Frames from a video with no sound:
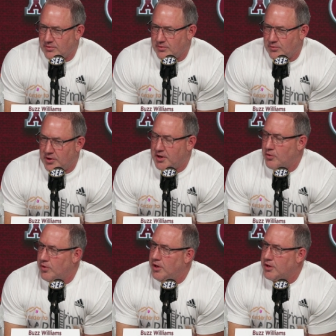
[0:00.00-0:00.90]
we did a
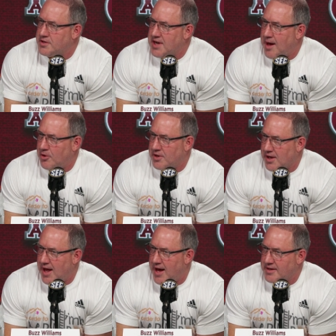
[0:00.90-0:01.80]
really good job on the
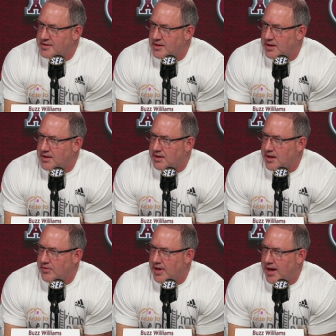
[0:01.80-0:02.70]
glass. I think
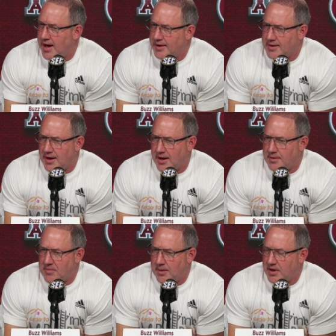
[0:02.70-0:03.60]
that we had
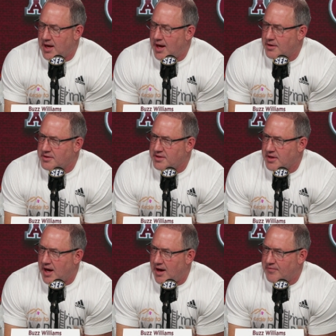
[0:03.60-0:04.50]
maybe 9 or
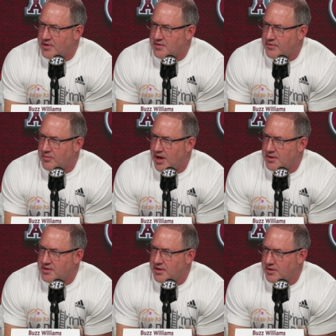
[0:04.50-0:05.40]
10 offensive
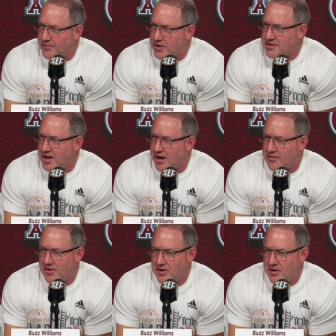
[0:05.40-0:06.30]
rebounds in the first half.